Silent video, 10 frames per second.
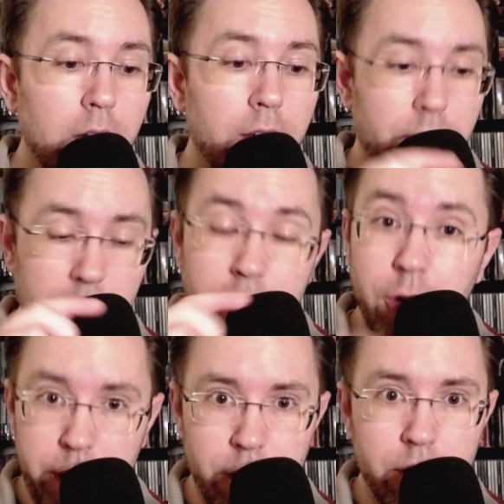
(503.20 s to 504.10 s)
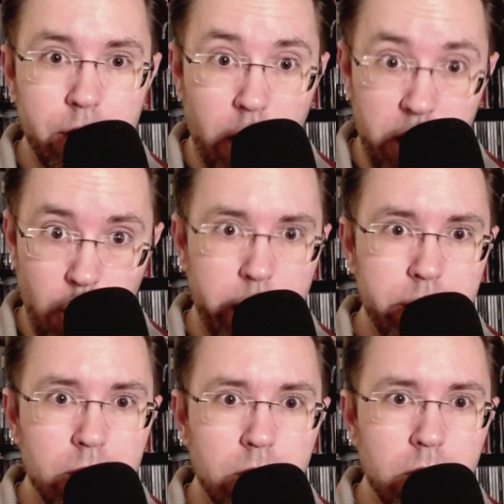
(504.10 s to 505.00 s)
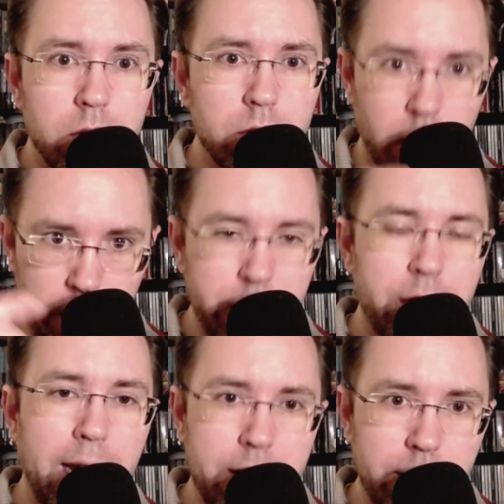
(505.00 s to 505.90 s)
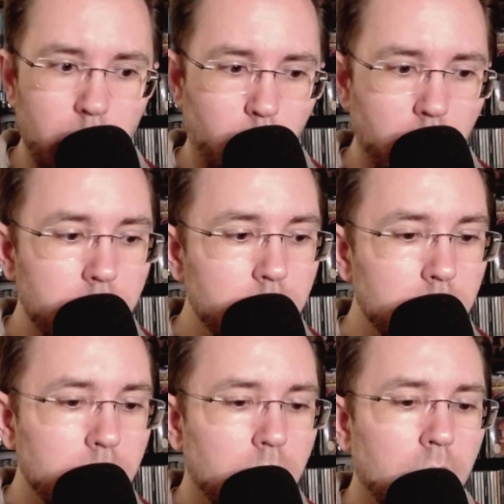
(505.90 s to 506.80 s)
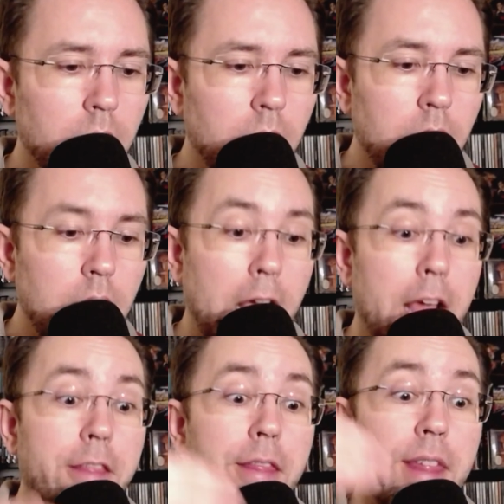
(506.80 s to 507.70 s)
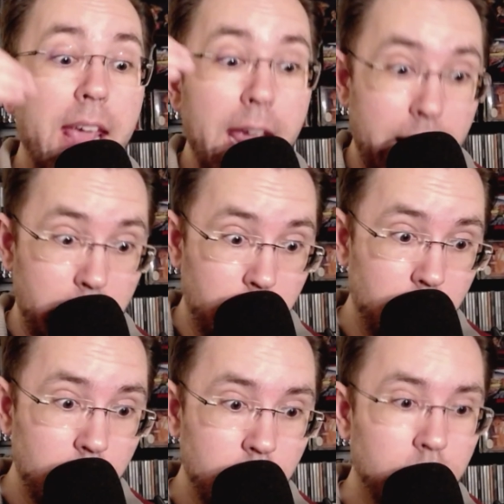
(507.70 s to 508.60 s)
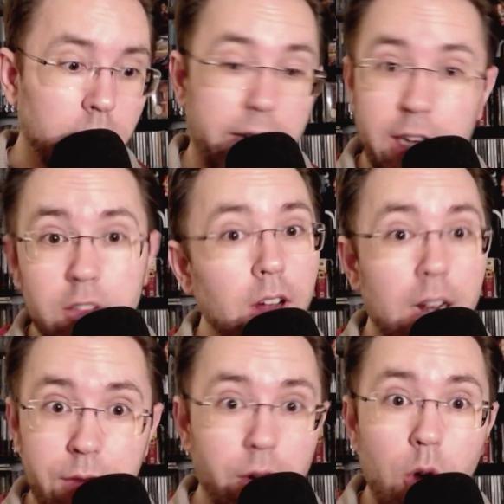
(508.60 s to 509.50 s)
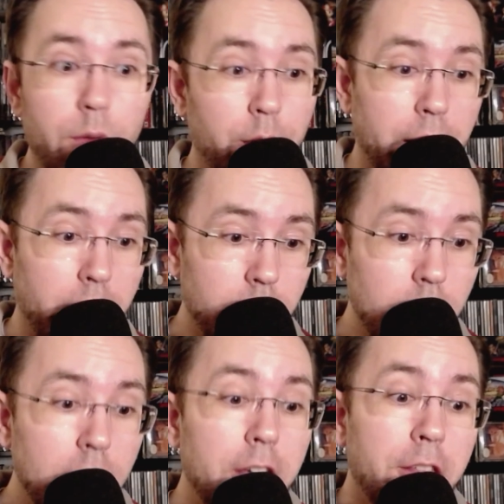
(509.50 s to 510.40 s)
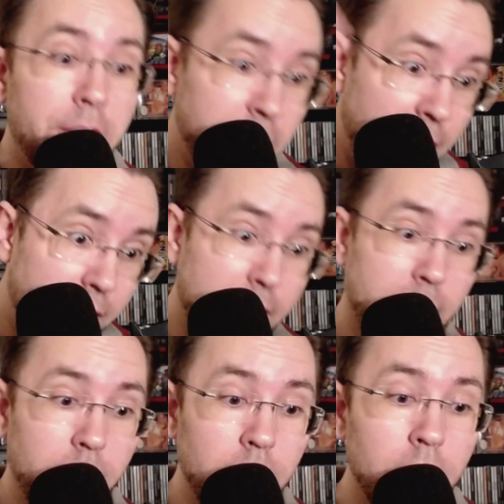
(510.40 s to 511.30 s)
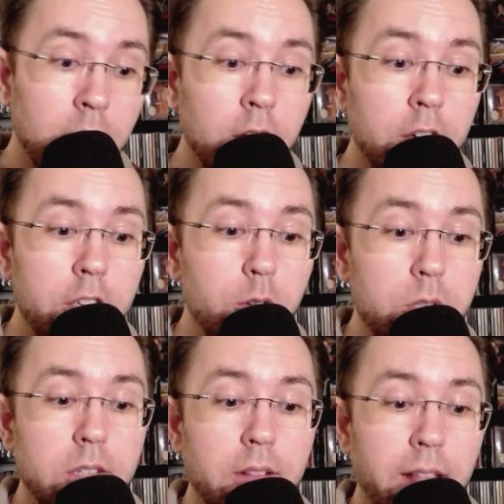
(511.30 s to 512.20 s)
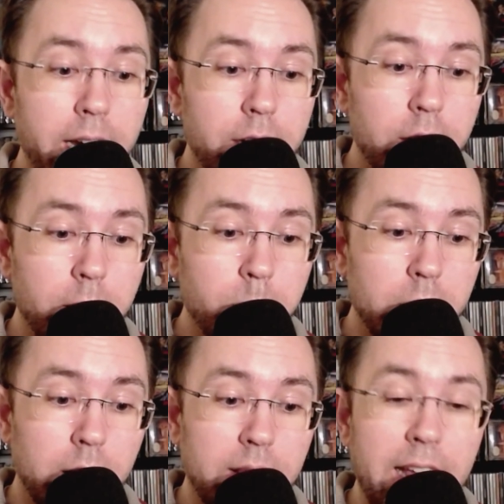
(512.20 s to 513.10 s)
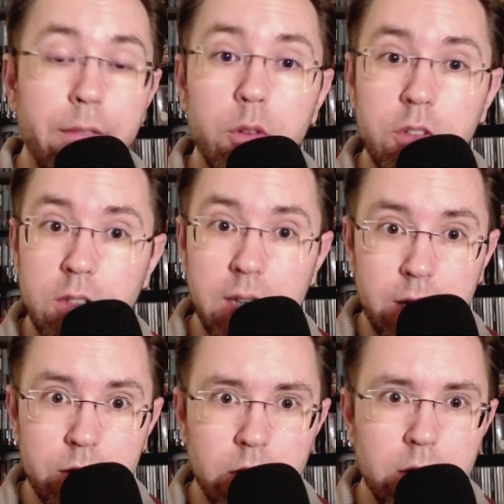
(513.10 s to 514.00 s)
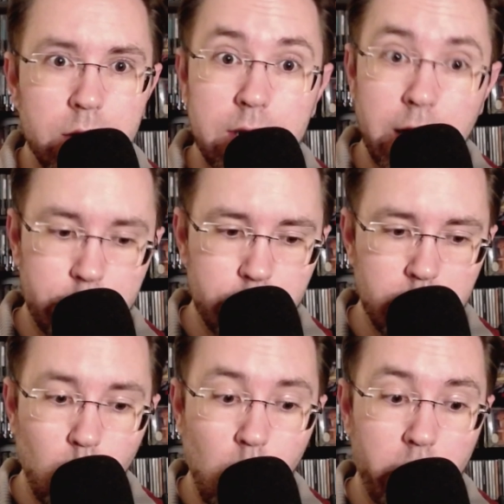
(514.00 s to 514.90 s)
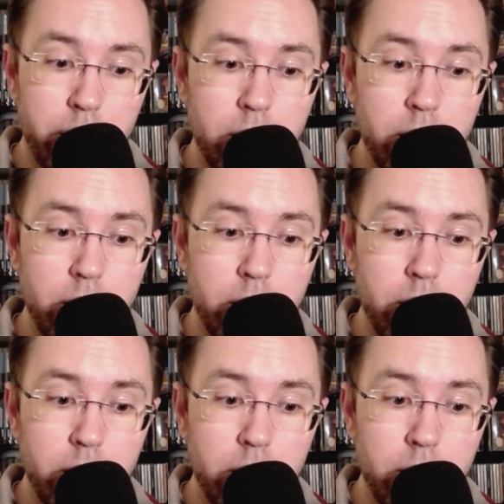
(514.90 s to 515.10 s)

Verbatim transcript: Then you'll hear a noise indicating that it worked. And then, like it's not even over yet, then you select level 6, section 1.